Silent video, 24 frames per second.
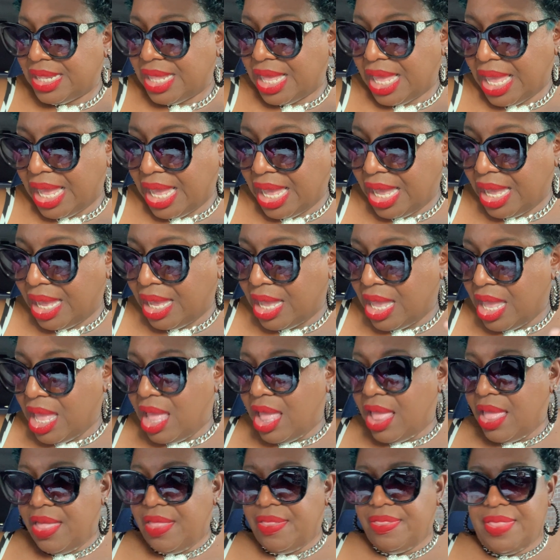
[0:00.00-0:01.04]
thing
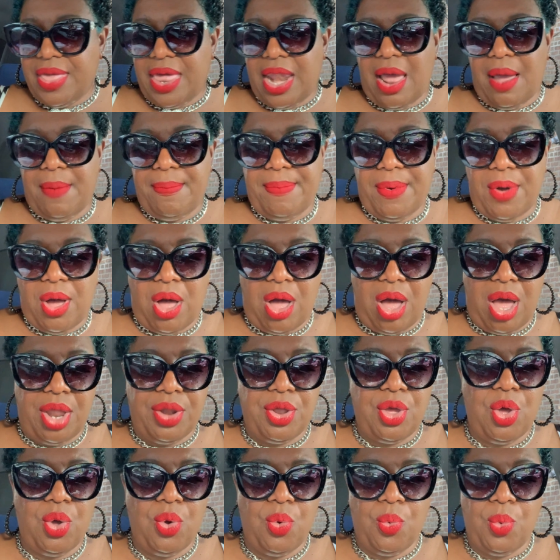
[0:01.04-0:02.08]
that I bought
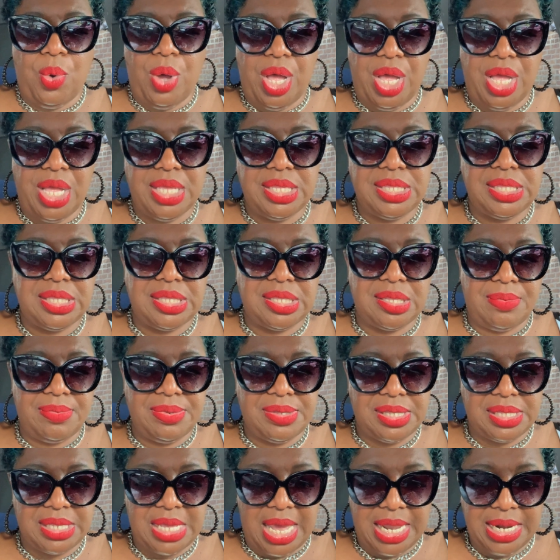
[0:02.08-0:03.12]
was some
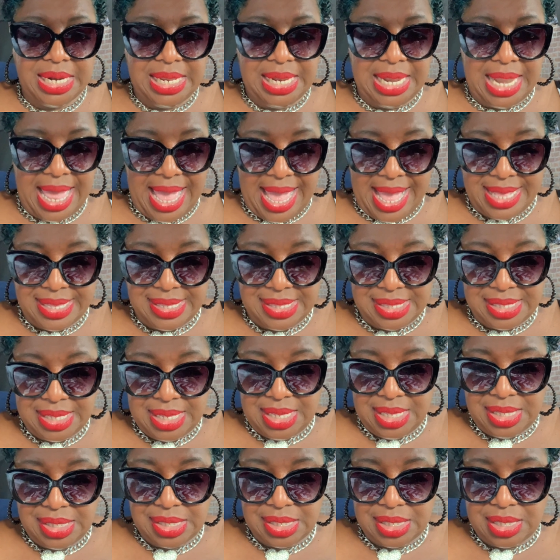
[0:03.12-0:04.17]

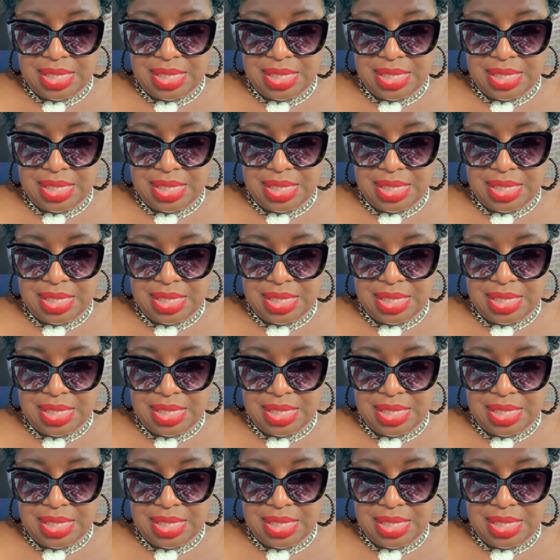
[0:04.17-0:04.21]
sunglasses.